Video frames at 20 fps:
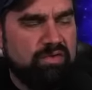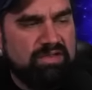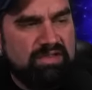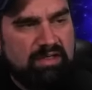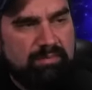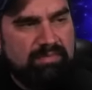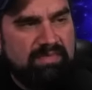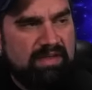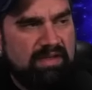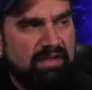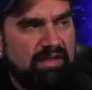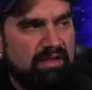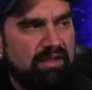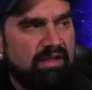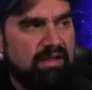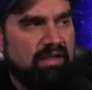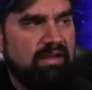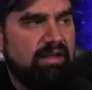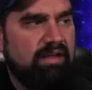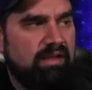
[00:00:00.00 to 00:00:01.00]
or
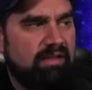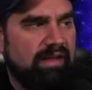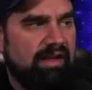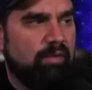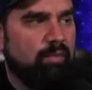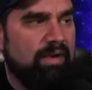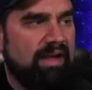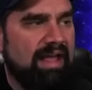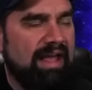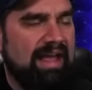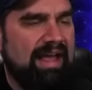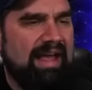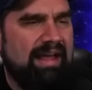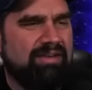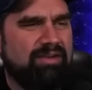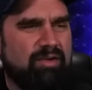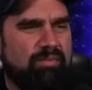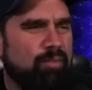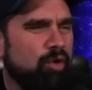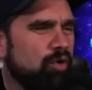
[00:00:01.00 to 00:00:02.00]
something that he would have
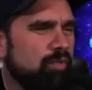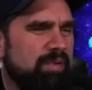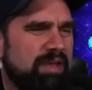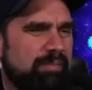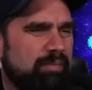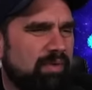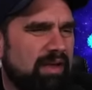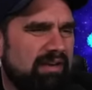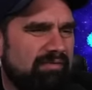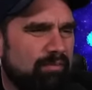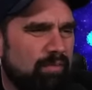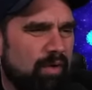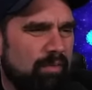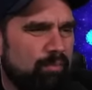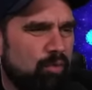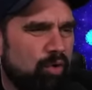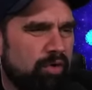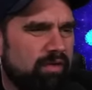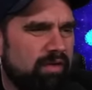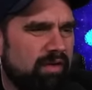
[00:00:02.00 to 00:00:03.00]
had. Don't more people have
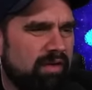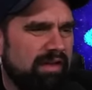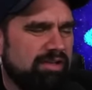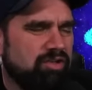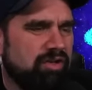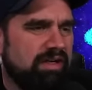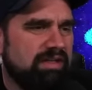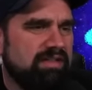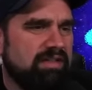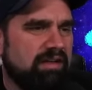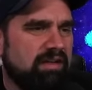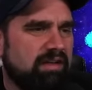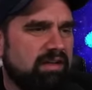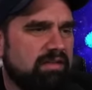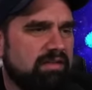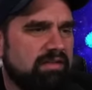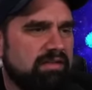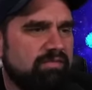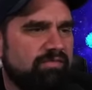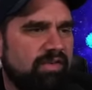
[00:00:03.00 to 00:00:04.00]
more electronics than a
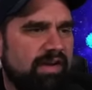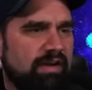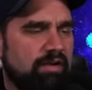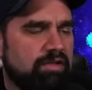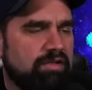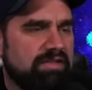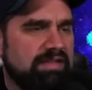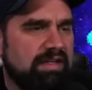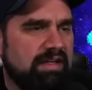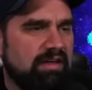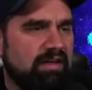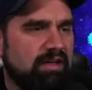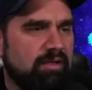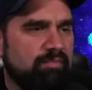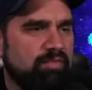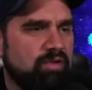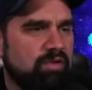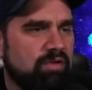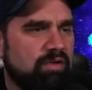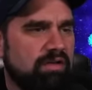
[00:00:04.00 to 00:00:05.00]
Fire Stick and a
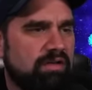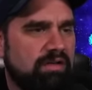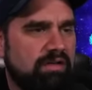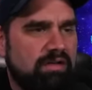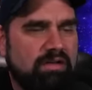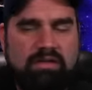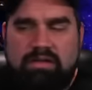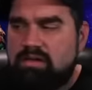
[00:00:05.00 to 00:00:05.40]
computer?